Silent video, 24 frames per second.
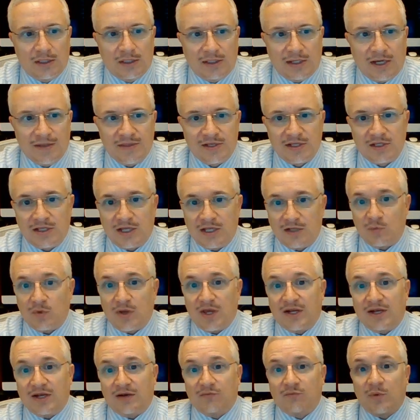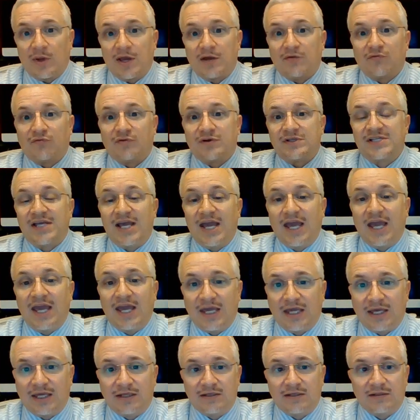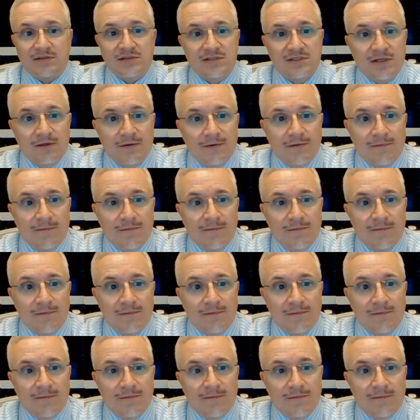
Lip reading: And we had retained